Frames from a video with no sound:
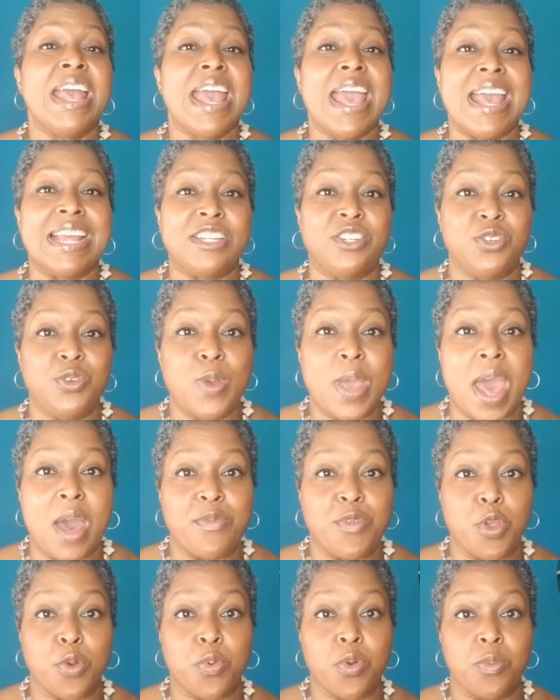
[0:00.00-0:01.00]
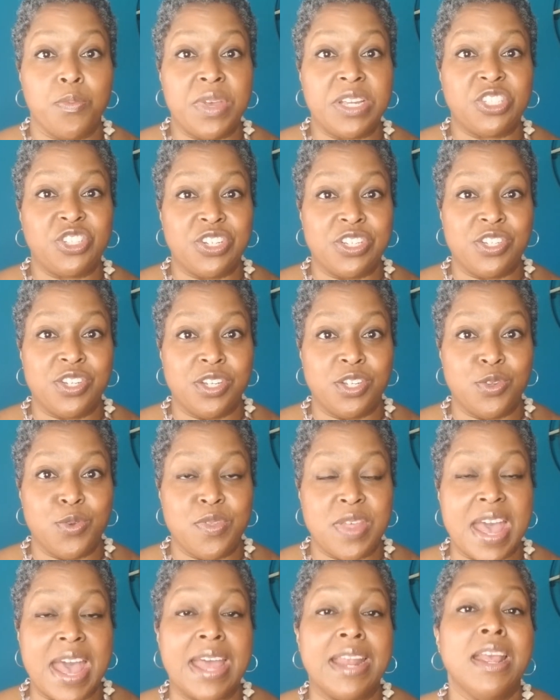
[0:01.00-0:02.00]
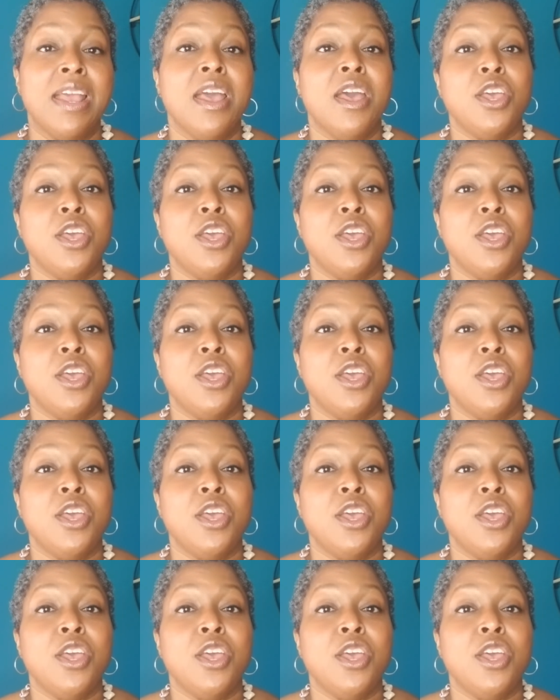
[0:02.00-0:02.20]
and do you have their permission to do that?